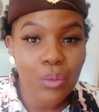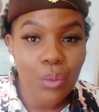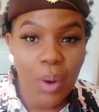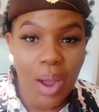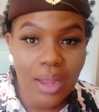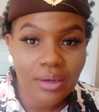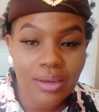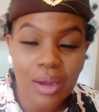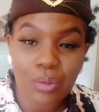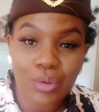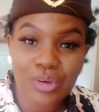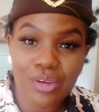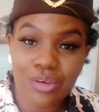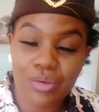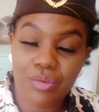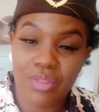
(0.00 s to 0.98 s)
want
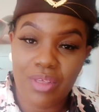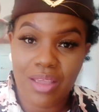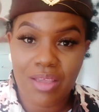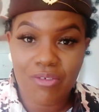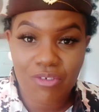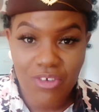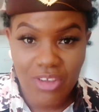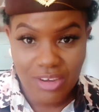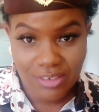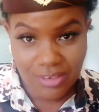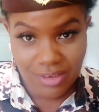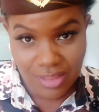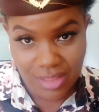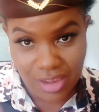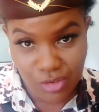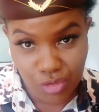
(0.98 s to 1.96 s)
according to the effect
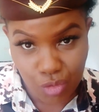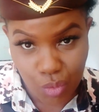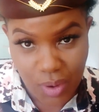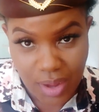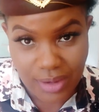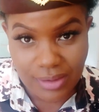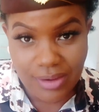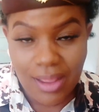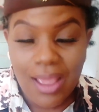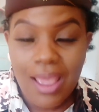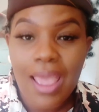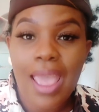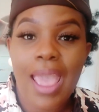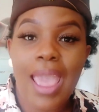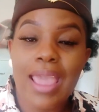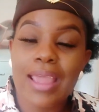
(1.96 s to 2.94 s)
that you want.
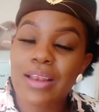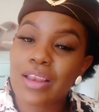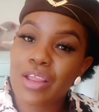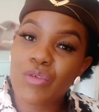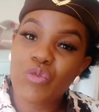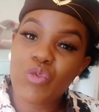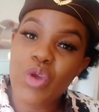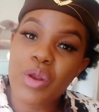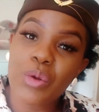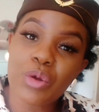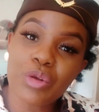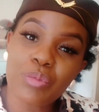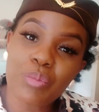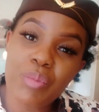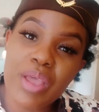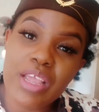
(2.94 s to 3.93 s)
And if you are
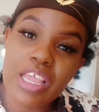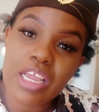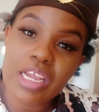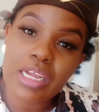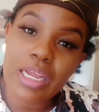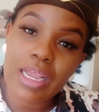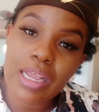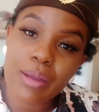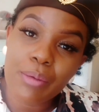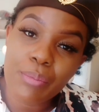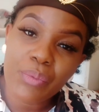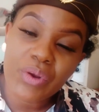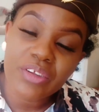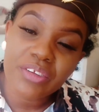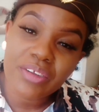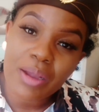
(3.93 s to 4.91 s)
not making
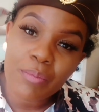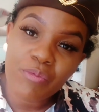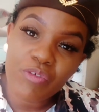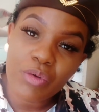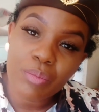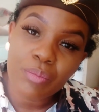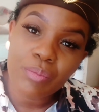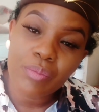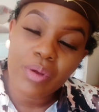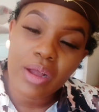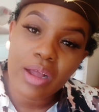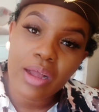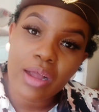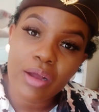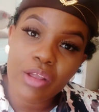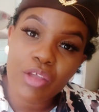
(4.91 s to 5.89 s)
breast cap from,
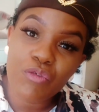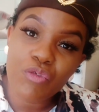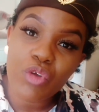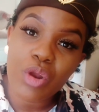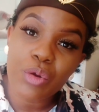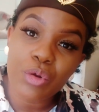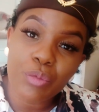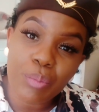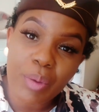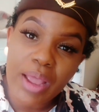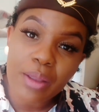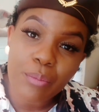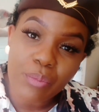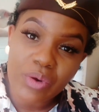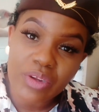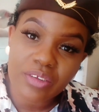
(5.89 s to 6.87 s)
if you are not
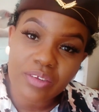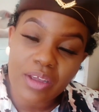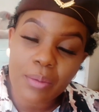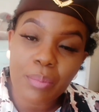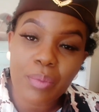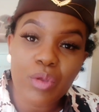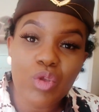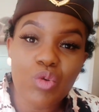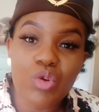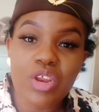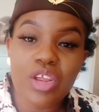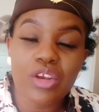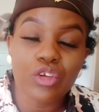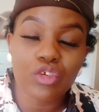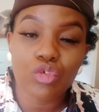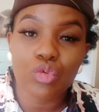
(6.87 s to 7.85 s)
buying breast cap, you
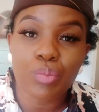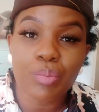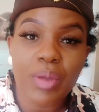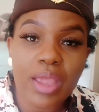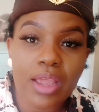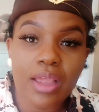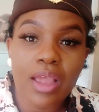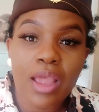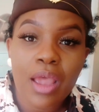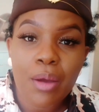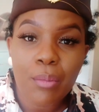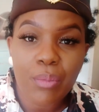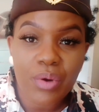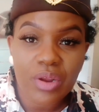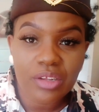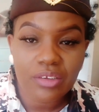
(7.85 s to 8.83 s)
need to make
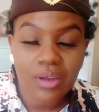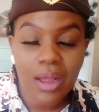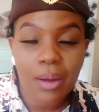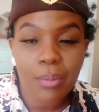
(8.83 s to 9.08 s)
breast